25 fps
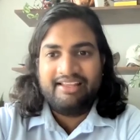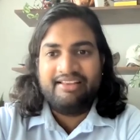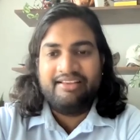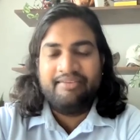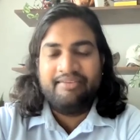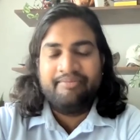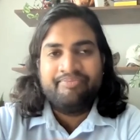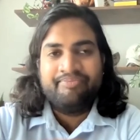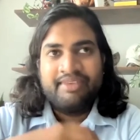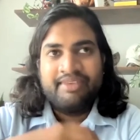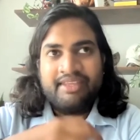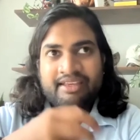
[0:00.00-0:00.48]
And
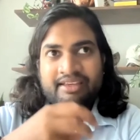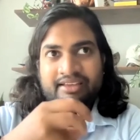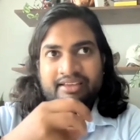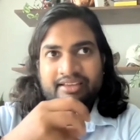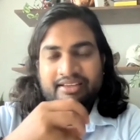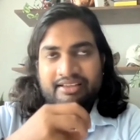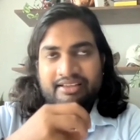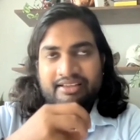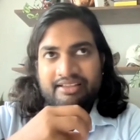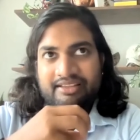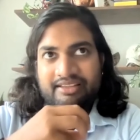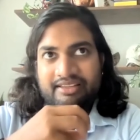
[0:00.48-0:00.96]

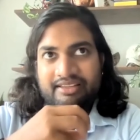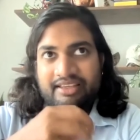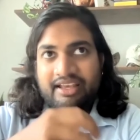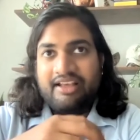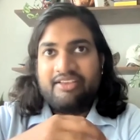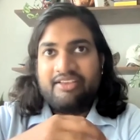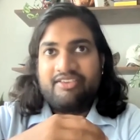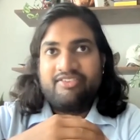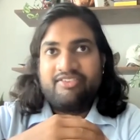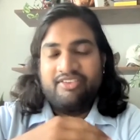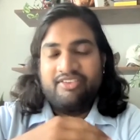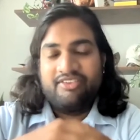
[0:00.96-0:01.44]

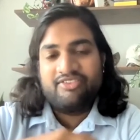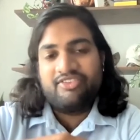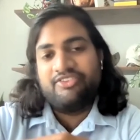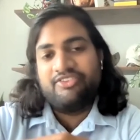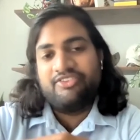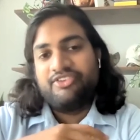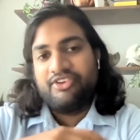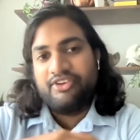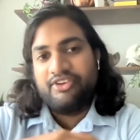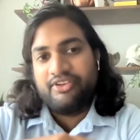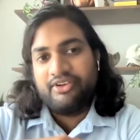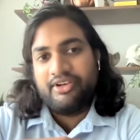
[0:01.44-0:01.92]
yes, this
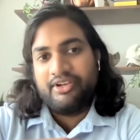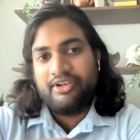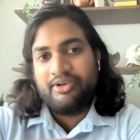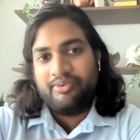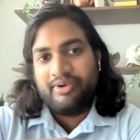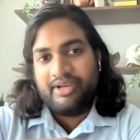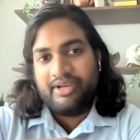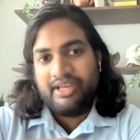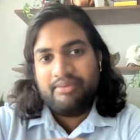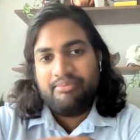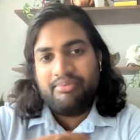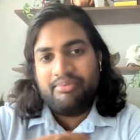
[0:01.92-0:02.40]
is good in a
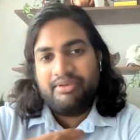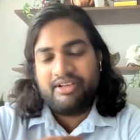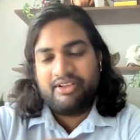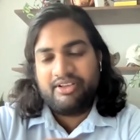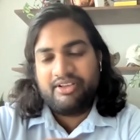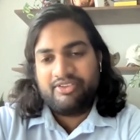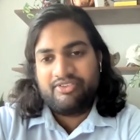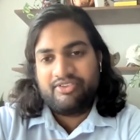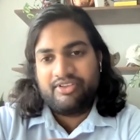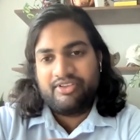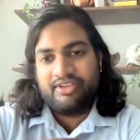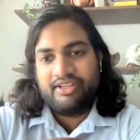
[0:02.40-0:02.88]
way
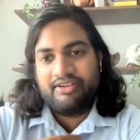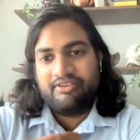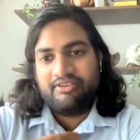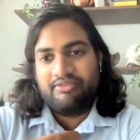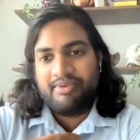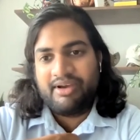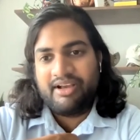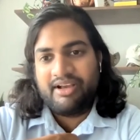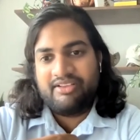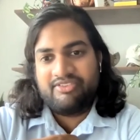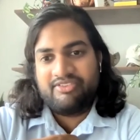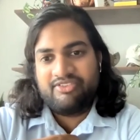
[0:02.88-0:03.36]
because it
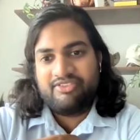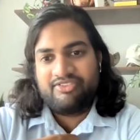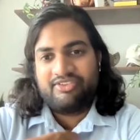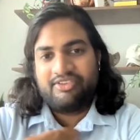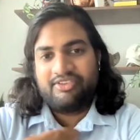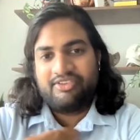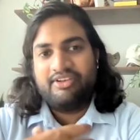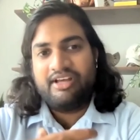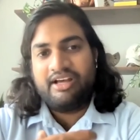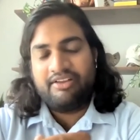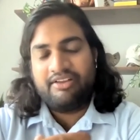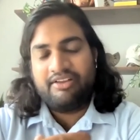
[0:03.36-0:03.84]
reminds us
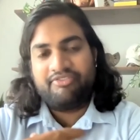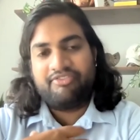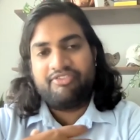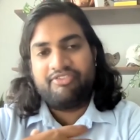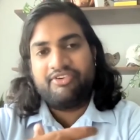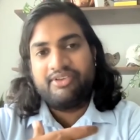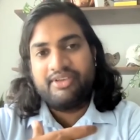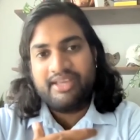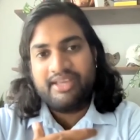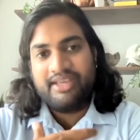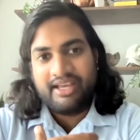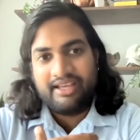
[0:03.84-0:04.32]
to not
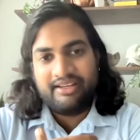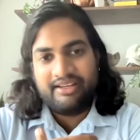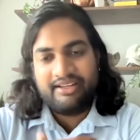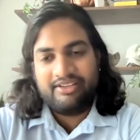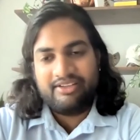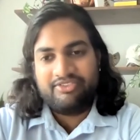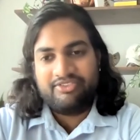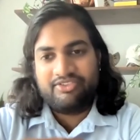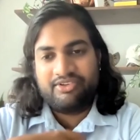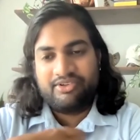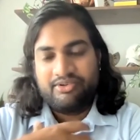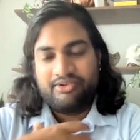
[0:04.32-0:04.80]
forget
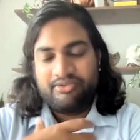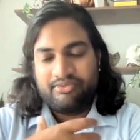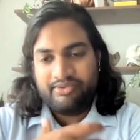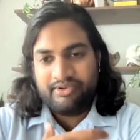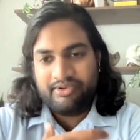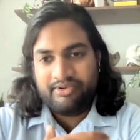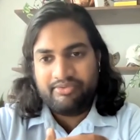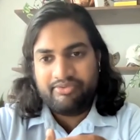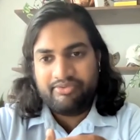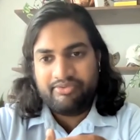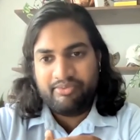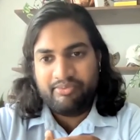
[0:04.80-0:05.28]
and to
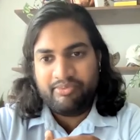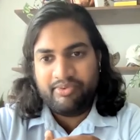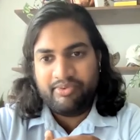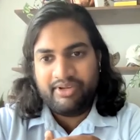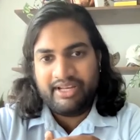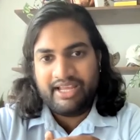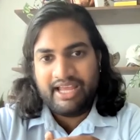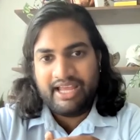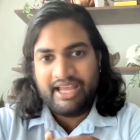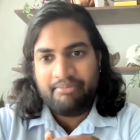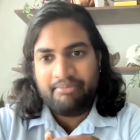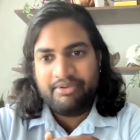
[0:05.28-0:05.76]
grow from
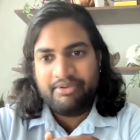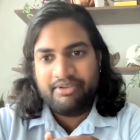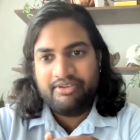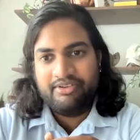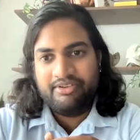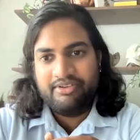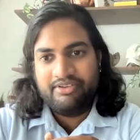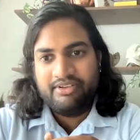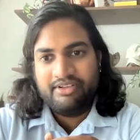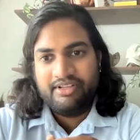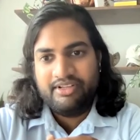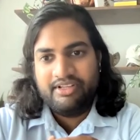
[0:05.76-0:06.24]
what
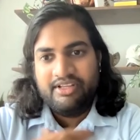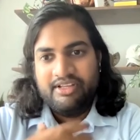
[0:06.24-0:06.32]
happened.